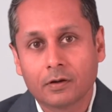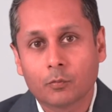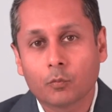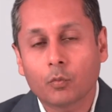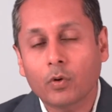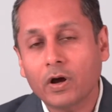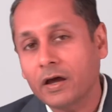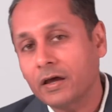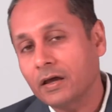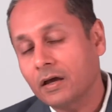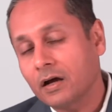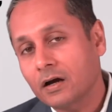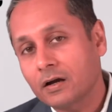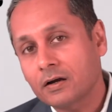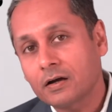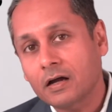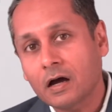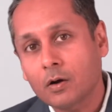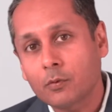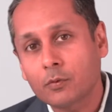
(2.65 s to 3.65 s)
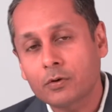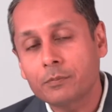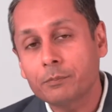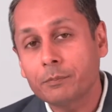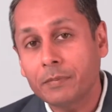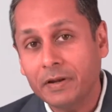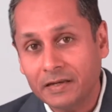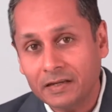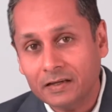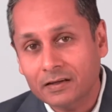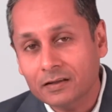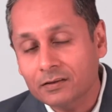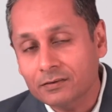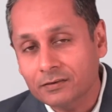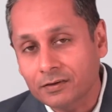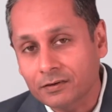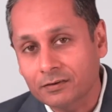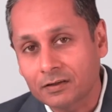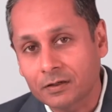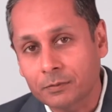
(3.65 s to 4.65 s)
Why are our medical
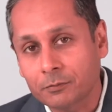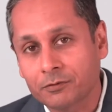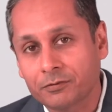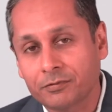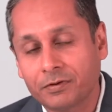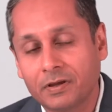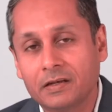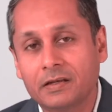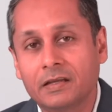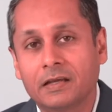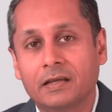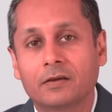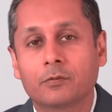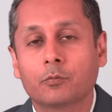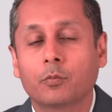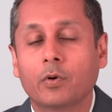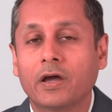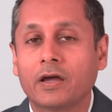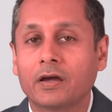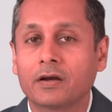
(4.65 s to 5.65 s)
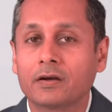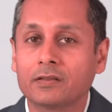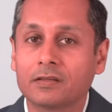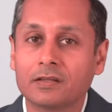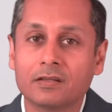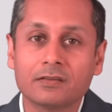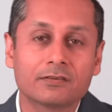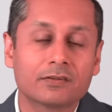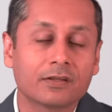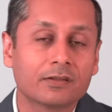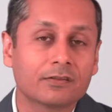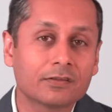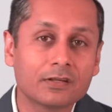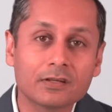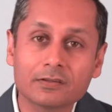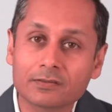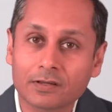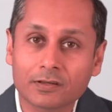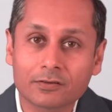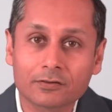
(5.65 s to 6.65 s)
systems failing? Why are these
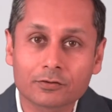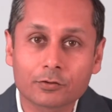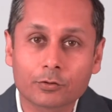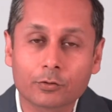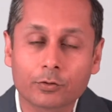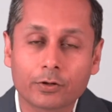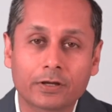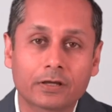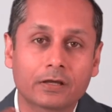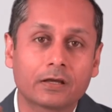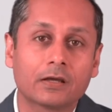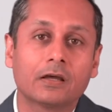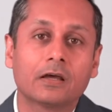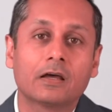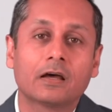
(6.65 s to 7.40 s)
diseases growing?